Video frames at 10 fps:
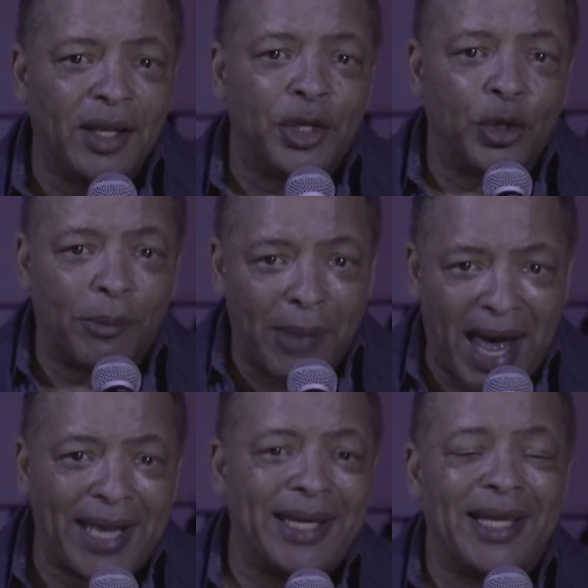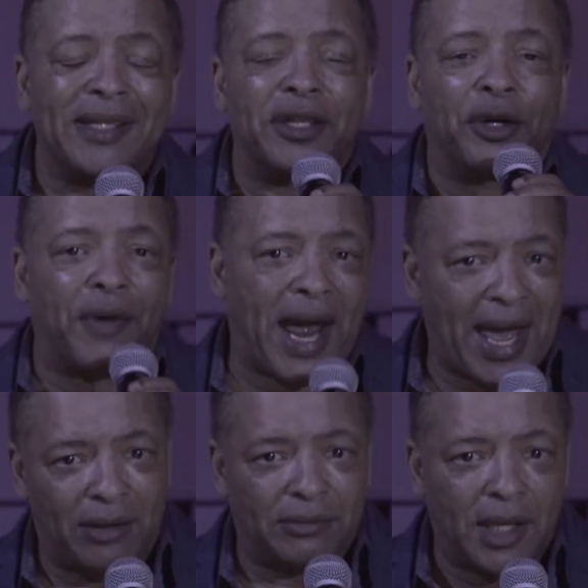Your mind is the
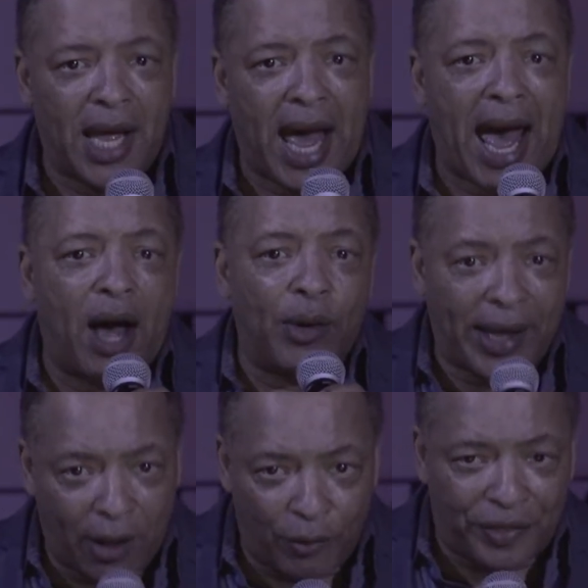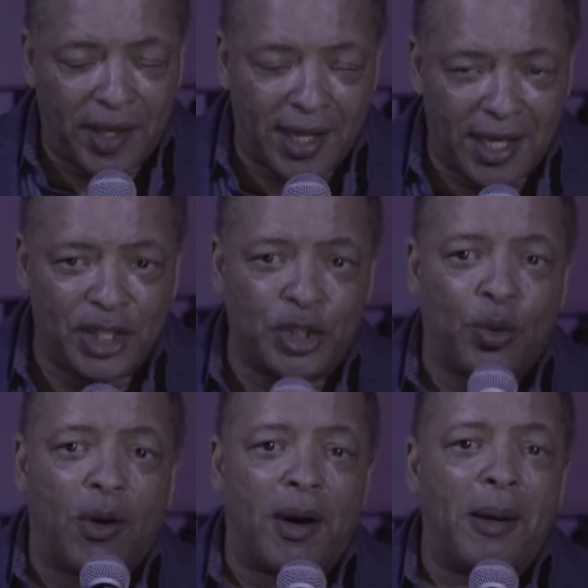ground. How healthy is
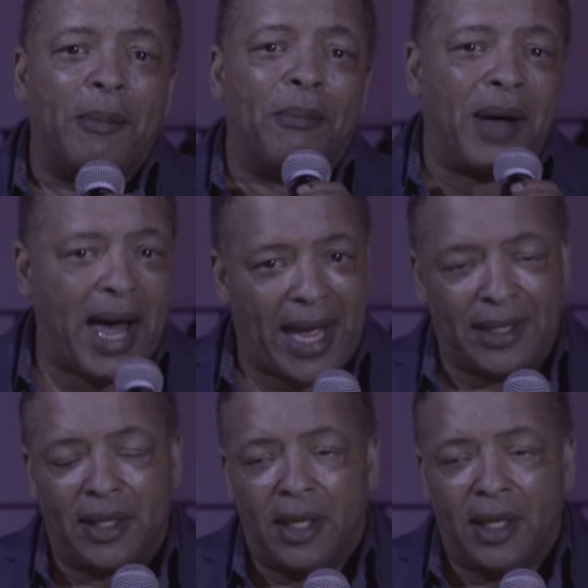your mind?